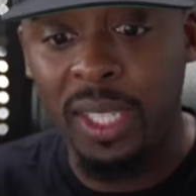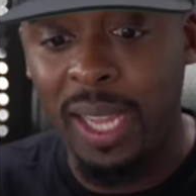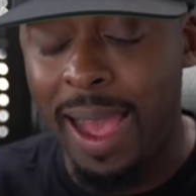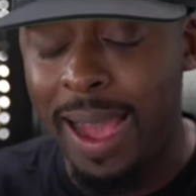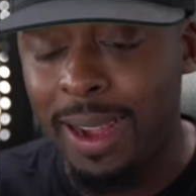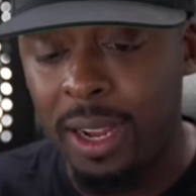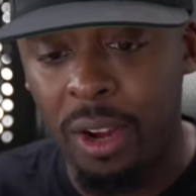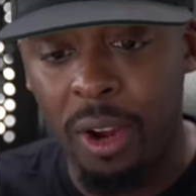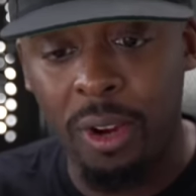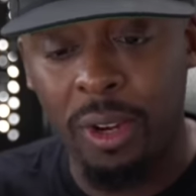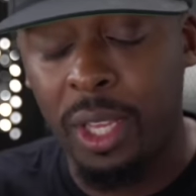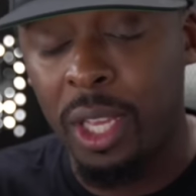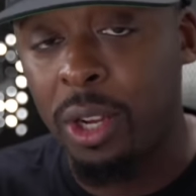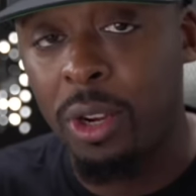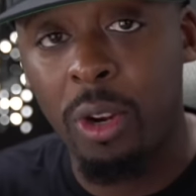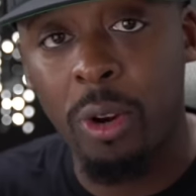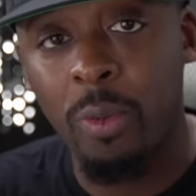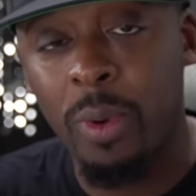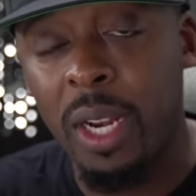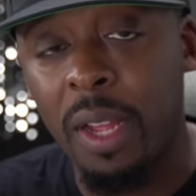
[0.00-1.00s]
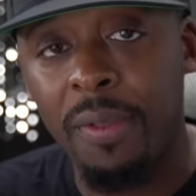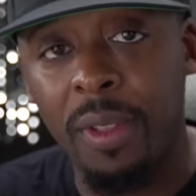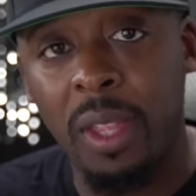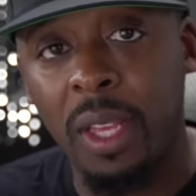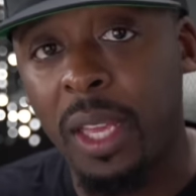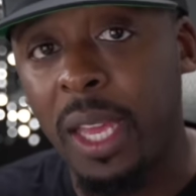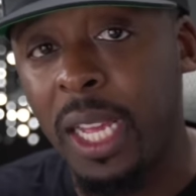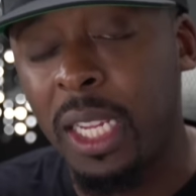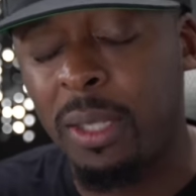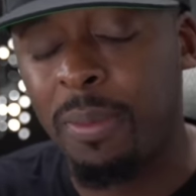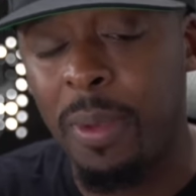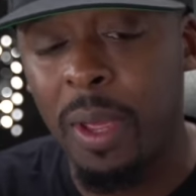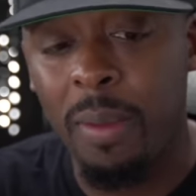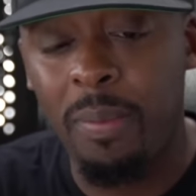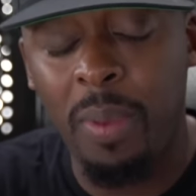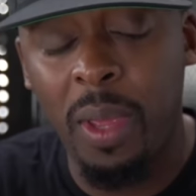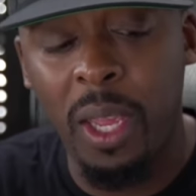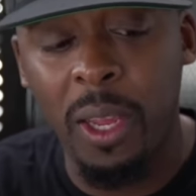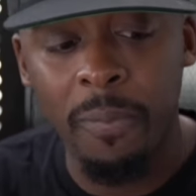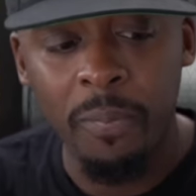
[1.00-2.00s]
attack her, kill her, whatever the case
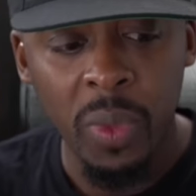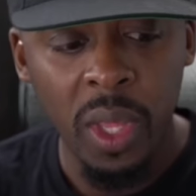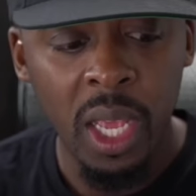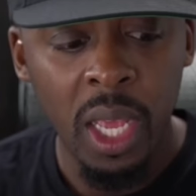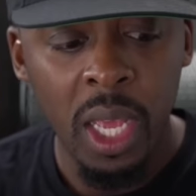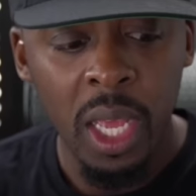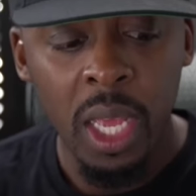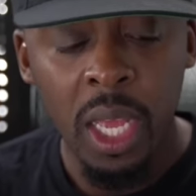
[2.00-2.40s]
may be.